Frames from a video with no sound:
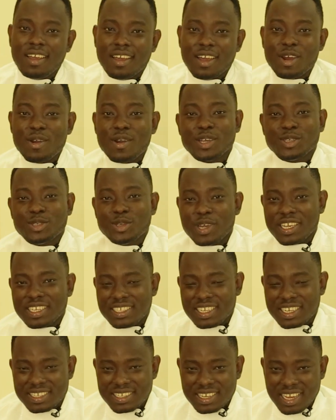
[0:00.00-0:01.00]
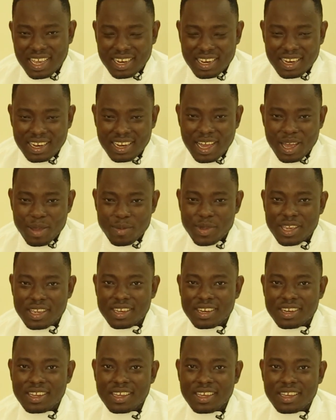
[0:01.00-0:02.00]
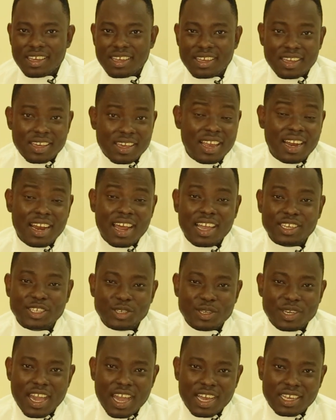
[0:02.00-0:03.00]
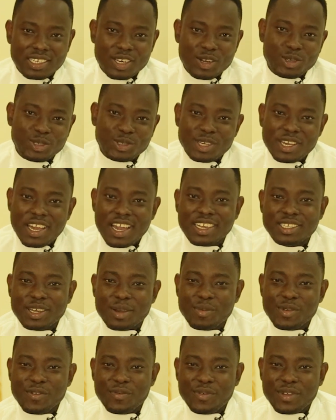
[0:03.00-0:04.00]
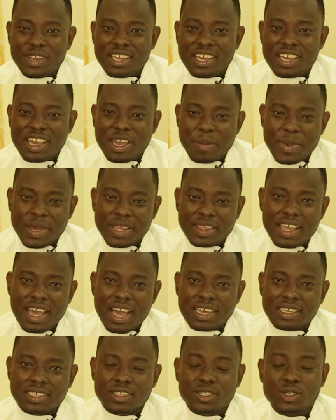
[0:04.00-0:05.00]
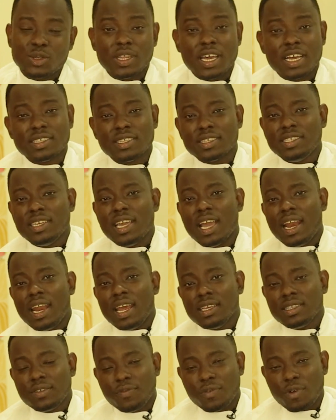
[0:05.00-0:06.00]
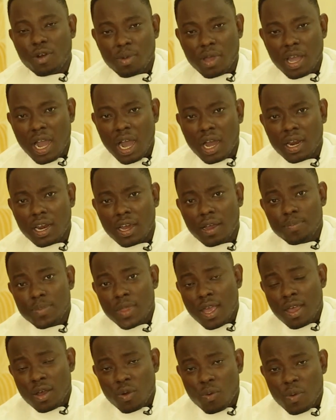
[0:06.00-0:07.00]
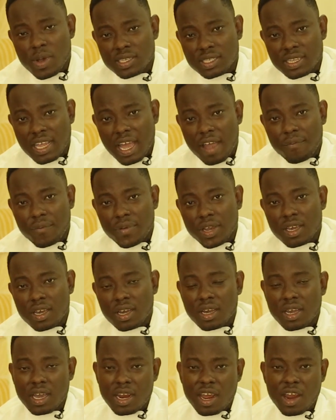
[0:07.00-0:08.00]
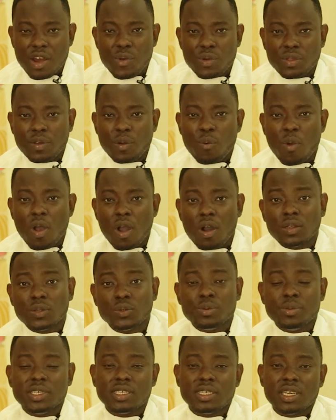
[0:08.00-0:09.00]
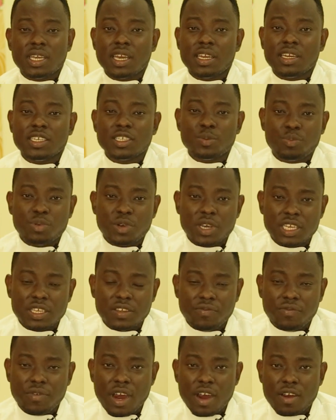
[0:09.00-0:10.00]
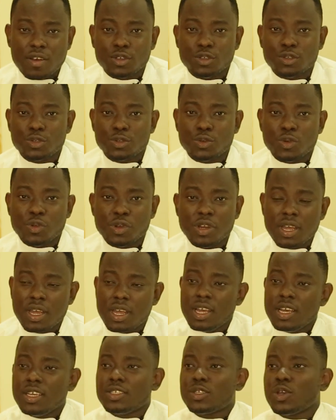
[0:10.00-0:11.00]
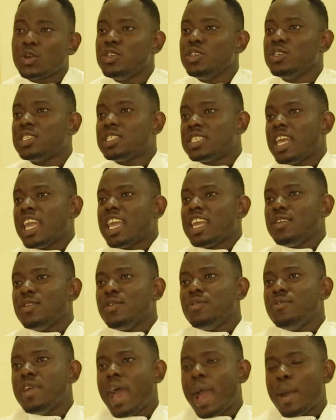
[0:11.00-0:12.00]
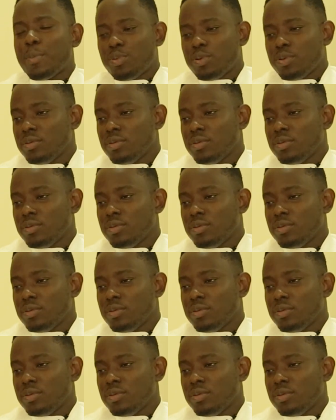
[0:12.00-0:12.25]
All right, so he just said it. I mean, he likes you guys because you guys have been feeding him, and that's it. So that's the talent from Ghana, West Africa, and I know the world will be singing his praise very soon. So you sing, you rap.